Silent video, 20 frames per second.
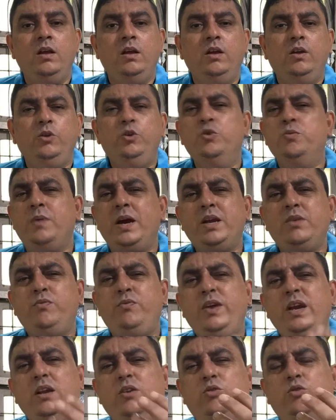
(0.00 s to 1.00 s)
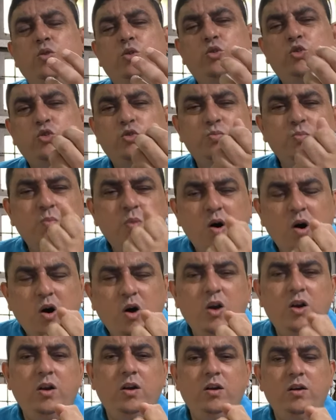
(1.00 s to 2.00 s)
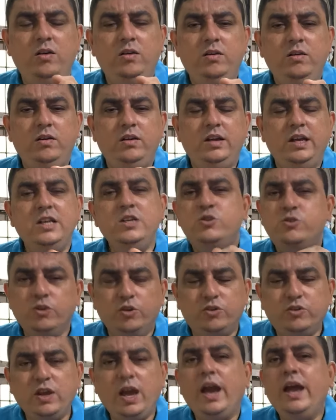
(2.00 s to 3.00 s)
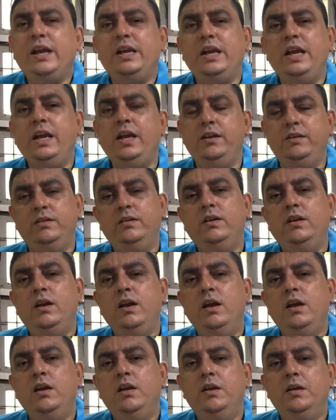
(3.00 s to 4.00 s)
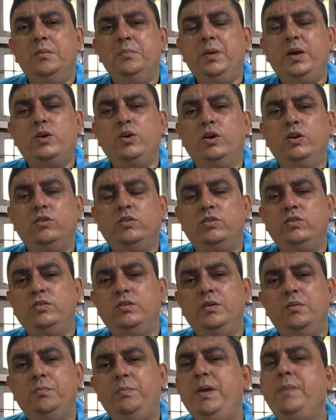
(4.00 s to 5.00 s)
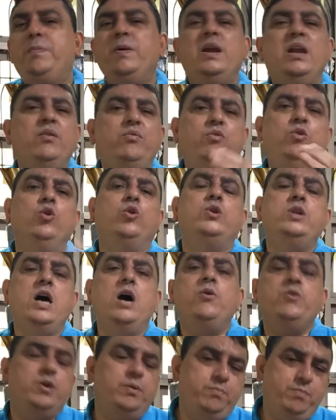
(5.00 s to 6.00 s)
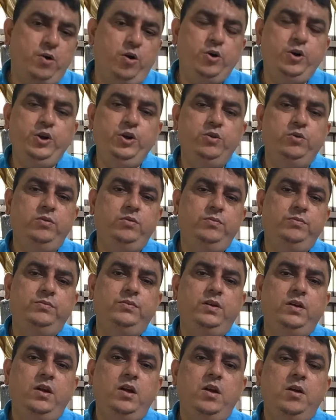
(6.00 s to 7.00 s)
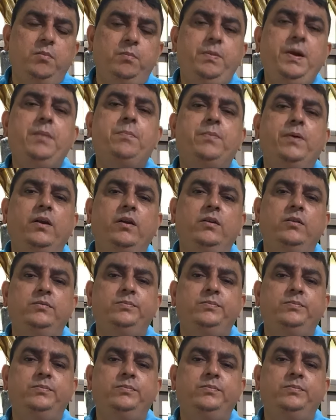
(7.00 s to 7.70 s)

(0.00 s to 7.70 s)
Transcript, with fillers: You might feel so small in society because people have looked down upon you people,